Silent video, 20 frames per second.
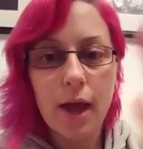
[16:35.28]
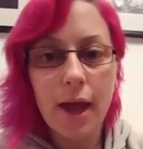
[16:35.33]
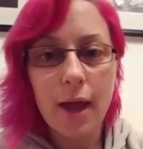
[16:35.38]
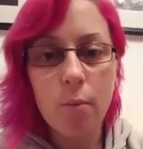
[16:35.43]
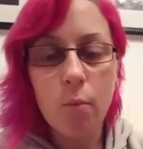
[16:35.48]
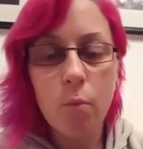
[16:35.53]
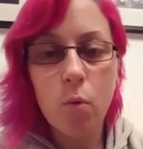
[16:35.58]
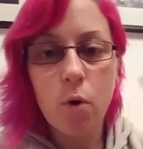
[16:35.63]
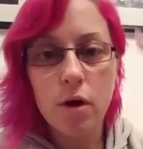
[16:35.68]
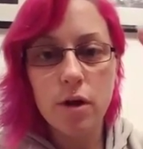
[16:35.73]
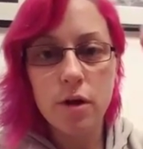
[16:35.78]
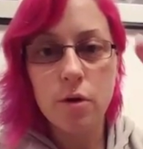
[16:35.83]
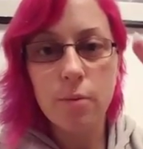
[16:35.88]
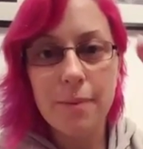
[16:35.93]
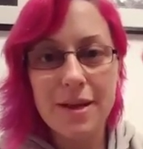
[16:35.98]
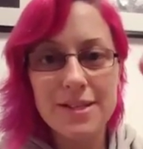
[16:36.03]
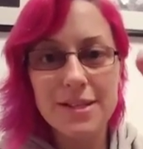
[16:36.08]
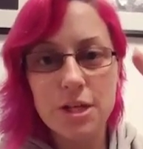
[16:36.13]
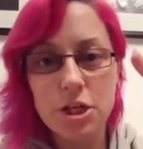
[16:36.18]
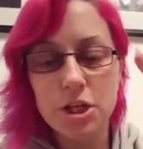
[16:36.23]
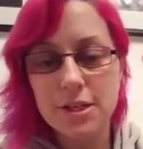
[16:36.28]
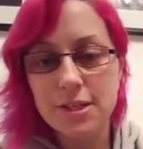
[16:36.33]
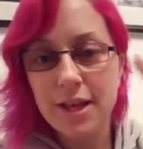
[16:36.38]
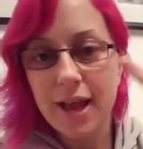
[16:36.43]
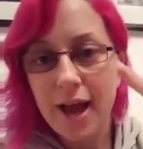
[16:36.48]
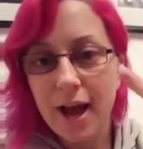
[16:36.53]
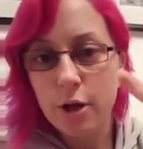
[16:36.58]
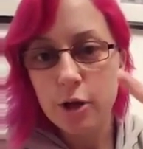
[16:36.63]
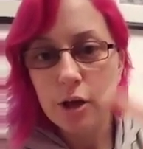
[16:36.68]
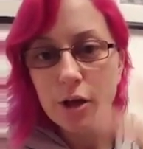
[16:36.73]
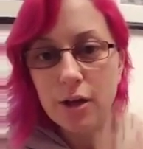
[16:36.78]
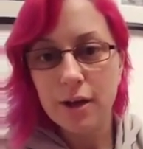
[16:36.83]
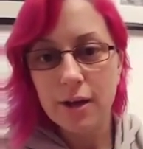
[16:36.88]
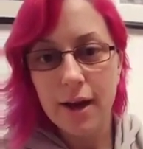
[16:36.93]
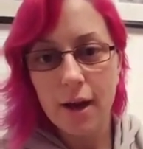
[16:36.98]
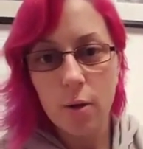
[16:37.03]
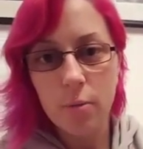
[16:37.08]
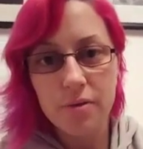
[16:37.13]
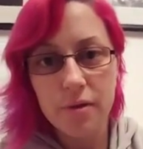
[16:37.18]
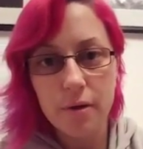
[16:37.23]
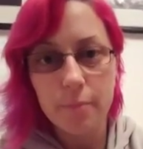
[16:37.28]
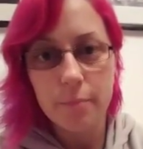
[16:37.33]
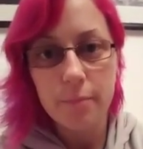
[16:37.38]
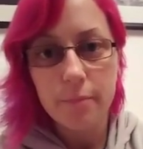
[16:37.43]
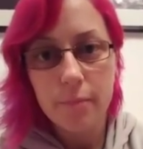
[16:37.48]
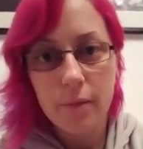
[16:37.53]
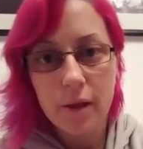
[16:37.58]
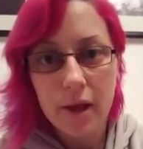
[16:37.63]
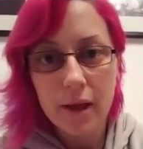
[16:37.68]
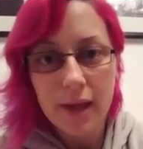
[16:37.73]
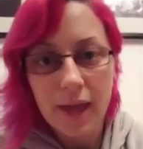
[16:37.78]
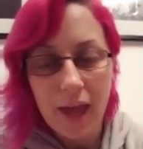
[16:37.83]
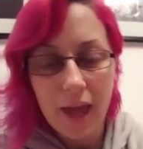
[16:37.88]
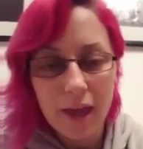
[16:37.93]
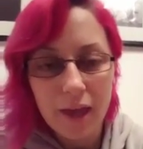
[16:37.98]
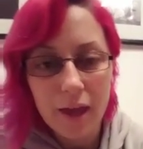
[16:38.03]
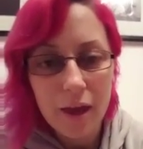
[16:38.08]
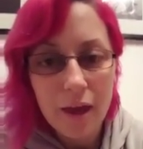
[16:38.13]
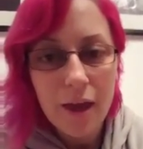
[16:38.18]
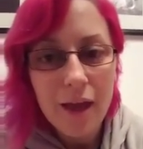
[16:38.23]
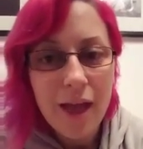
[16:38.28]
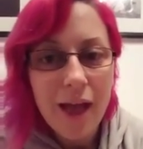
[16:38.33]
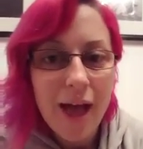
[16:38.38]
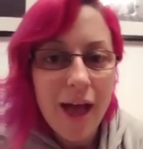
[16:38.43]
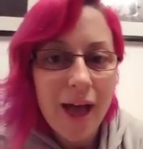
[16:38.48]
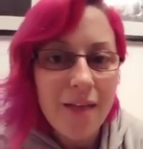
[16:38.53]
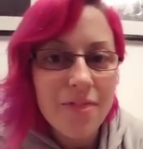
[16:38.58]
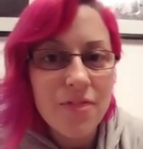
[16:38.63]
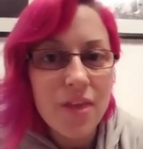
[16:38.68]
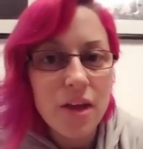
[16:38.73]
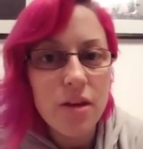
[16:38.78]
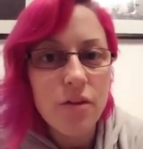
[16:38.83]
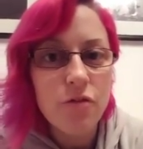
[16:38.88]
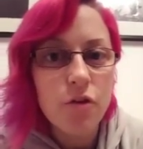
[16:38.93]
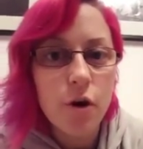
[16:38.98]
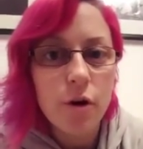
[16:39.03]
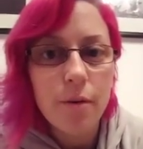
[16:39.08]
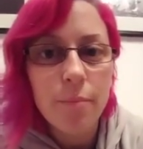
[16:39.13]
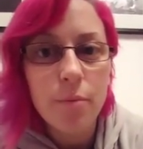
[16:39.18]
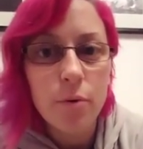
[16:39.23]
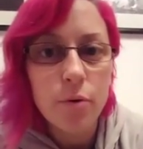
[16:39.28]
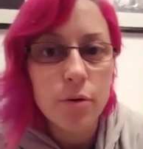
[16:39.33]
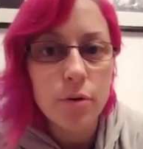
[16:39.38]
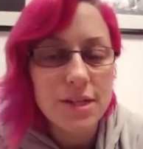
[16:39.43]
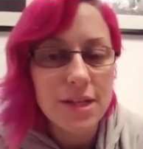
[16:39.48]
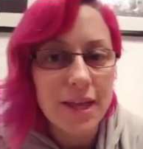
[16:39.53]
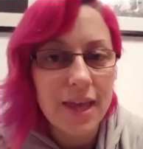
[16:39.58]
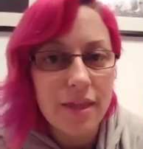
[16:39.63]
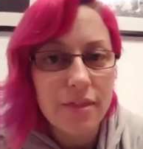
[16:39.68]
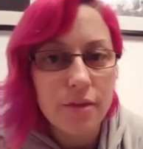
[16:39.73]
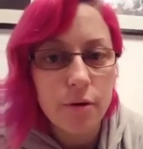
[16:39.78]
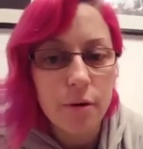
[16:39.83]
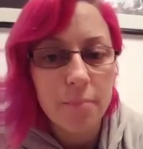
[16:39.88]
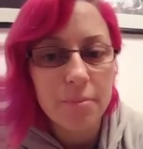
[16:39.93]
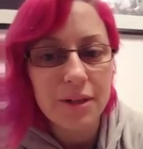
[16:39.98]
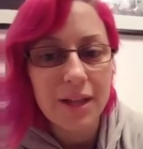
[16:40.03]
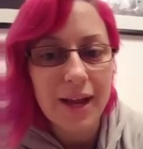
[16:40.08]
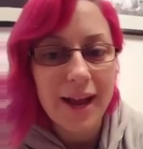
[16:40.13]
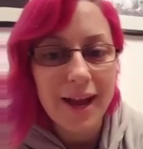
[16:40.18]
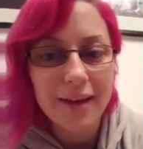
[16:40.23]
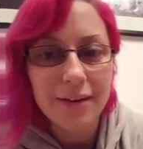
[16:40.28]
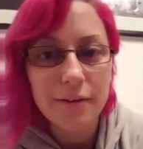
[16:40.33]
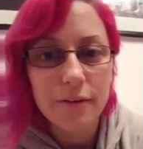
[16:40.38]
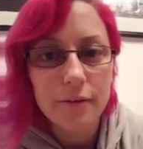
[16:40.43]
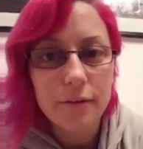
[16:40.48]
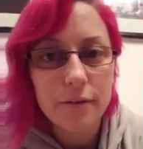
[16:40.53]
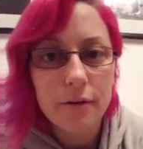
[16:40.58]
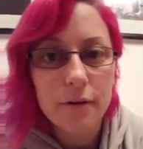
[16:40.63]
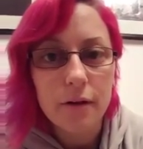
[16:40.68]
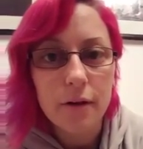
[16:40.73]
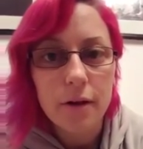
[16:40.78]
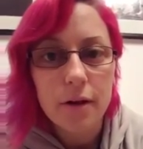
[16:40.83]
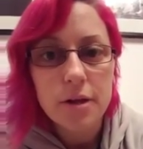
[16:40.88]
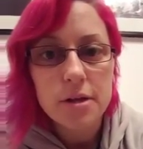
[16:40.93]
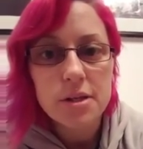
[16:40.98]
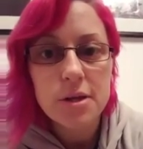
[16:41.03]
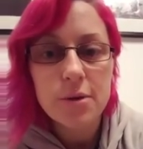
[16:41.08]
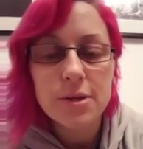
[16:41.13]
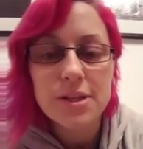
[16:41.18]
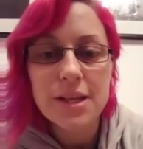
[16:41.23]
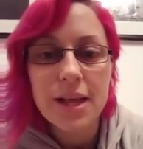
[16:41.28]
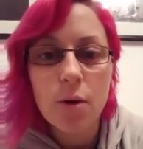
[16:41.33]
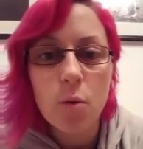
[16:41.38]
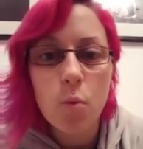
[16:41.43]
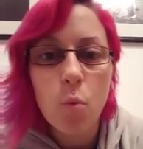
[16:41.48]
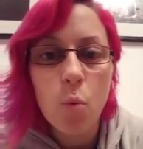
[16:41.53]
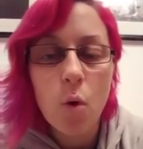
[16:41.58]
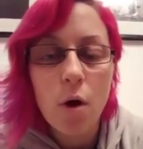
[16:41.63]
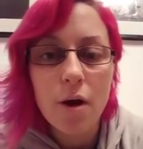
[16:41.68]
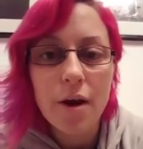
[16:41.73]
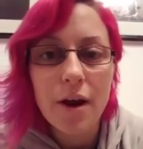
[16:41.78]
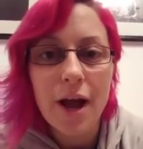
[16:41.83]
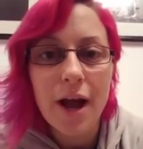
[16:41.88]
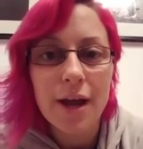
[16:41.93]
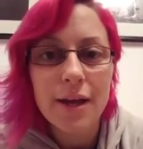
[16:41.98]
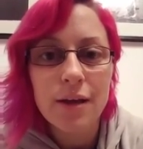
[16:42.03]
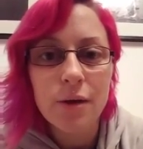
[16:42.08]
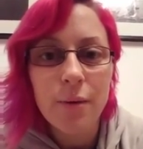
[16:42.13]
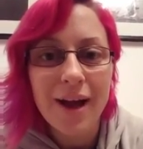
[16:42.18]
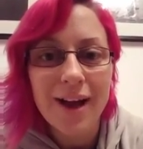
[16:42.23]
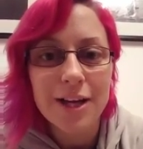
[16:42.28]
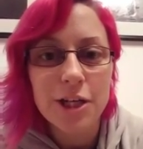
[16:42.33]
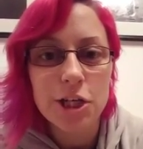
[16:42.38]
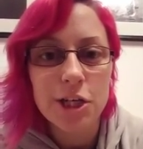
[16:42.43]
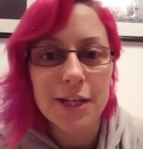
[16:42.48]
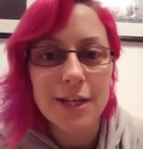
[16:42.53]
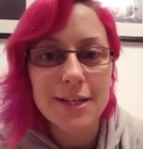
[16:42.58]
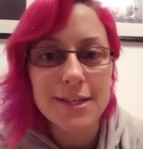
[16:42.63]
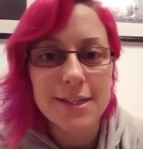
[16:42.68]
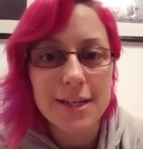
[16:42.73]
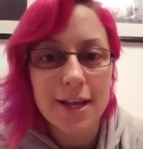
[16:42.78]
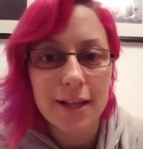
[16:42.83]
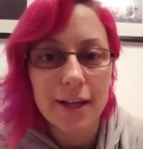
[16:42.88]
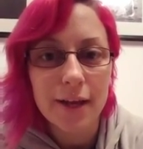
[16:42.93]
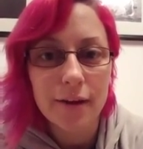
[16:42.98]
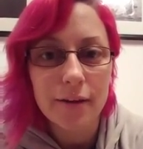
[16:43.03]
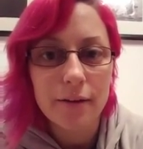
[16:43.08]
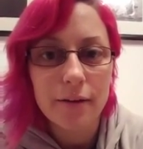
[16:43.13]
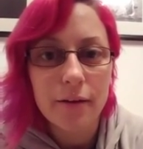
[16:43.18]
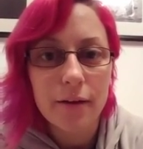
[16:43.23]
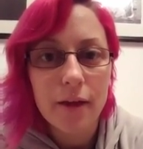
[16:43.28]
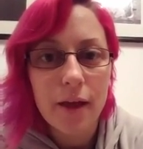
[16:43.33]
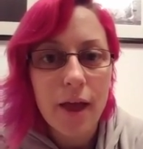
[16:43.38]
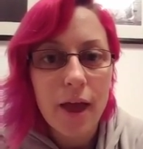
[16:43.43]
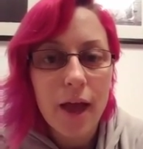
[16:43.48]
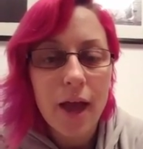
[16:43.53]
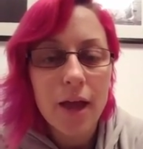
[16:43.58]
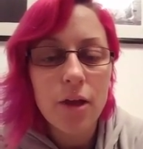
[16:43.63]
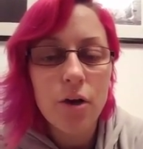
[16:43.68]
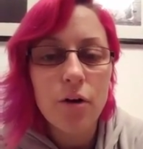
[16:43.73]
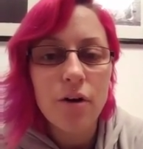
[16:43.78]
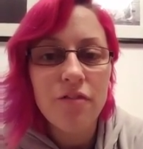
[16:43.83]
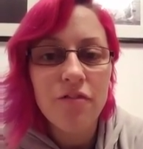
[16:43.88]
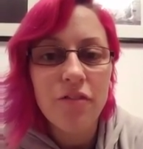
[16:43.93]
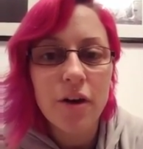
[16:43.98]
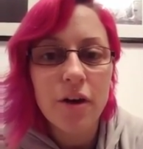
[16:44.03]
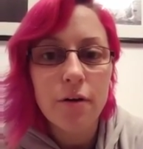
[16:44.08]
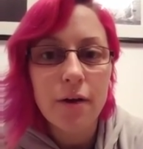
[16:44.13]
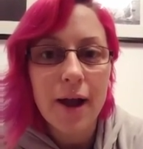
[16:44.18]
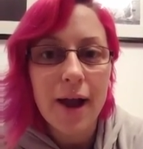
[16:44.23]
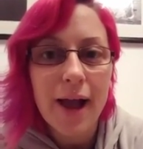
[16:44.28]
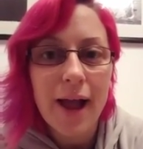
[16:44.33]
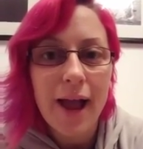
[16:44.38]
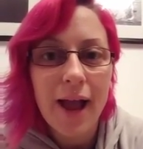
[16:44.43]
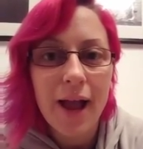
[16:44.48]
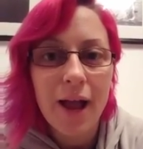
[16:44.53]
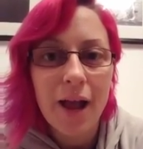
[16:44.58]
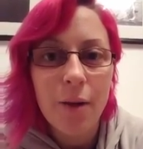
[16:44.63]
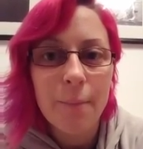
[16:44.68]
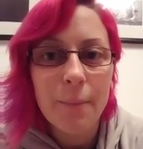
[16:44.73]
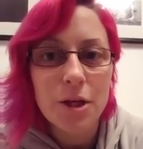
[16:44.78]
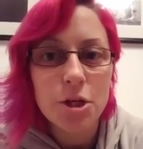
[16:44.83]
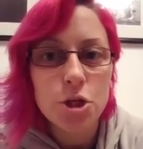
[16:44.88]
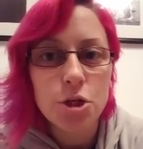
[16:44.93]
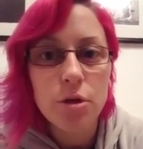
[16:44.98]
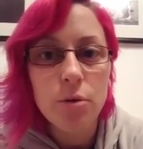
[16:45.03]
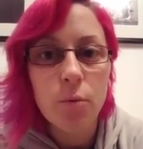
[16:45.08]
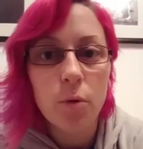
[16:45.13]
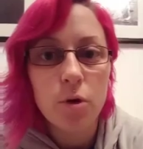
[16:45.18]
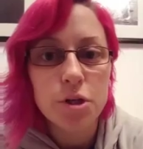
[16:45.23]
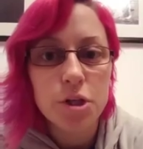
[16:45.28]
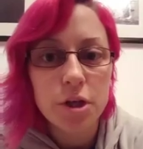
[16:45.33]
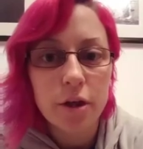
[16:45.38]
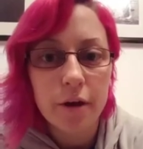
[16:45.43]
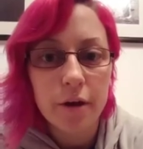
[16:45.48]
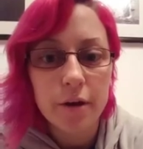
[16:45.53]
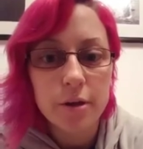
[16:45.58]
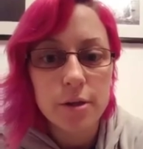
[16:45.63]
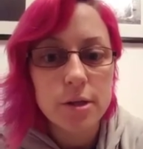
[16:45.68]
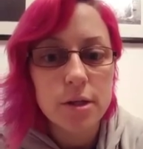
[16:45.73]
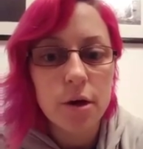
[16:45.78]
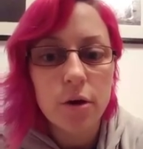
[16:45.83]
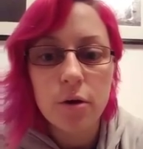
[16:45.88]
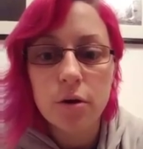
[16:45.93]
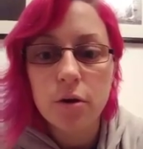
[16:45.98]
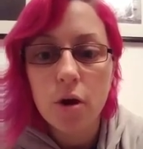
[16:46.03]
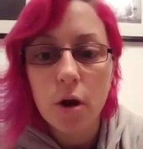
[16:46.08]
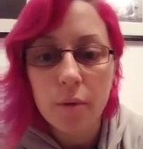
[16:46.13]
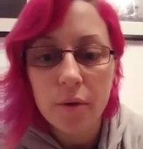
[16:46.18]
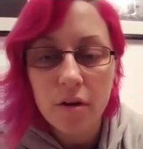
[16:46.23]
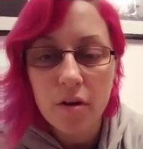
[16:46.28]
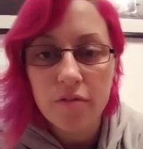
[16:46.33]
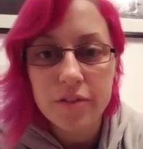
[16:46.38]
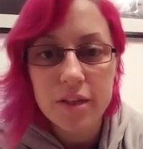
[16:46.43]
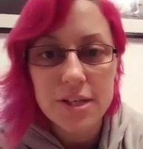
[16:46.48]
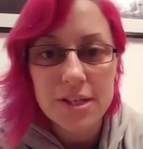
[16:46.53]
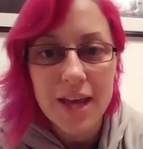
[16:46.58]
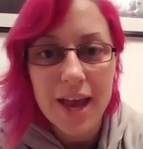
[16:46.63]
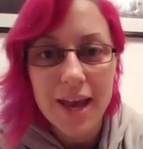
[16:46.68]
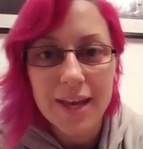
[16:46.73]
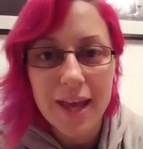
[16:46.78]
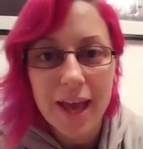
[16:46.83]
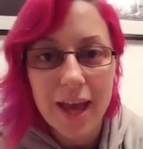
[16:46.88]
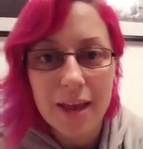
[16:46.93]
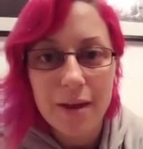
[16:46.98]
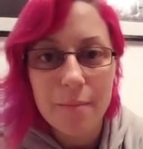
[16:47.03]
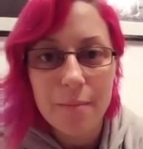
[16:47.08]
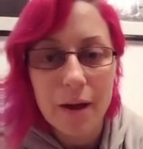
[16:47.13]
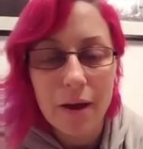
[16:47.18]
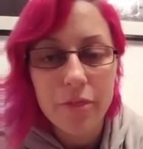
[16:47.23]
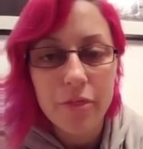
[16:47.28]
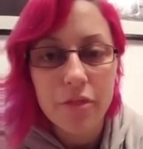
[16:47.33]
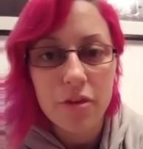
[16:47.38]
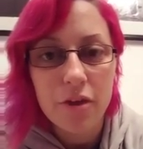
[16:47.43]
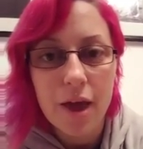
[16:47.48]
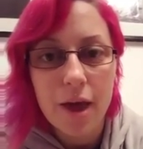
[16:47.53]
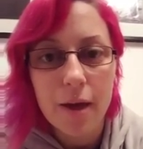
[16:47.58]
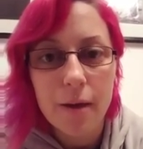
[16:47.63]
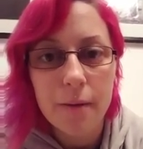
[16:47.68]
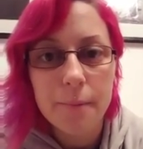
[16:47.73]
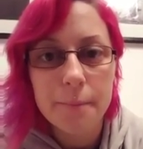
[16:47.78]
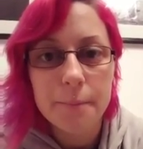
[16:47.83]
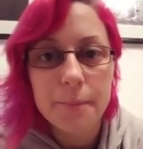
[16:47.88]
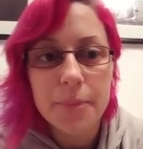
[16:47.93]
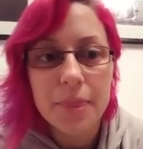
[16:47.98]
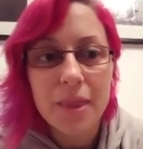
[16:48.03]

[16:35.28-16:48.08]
and what your message is, how you can help them. Okay. And then you've got to put together a plan. So it's like, what are you actually selling? And you've got to figure out how much you want to earn. So going off the 10K a month, yeah.